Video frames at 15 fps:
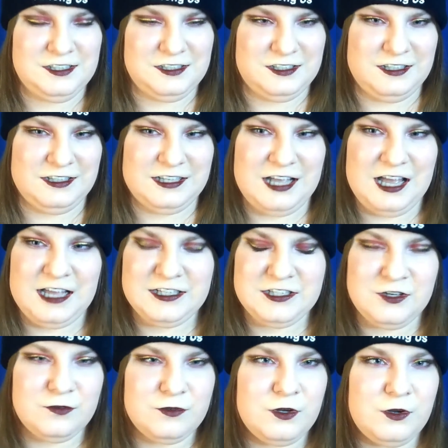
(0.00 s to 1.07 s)
Like, I
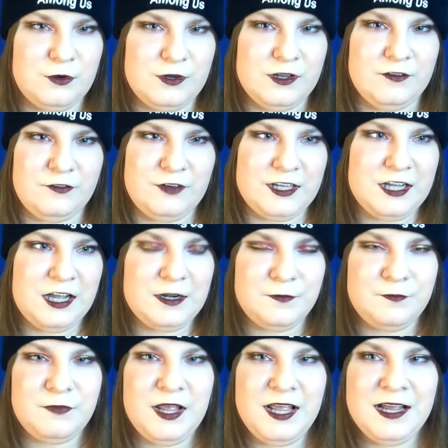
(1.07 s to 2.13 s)
don't know if I got a
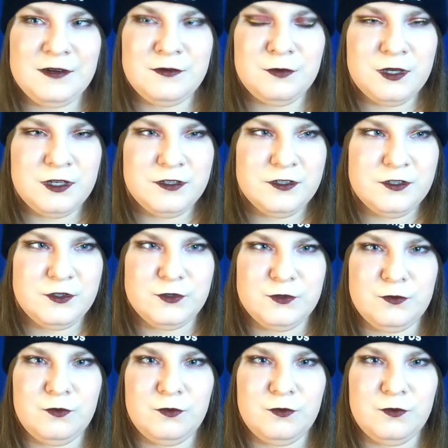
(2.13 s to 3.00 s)
bad one or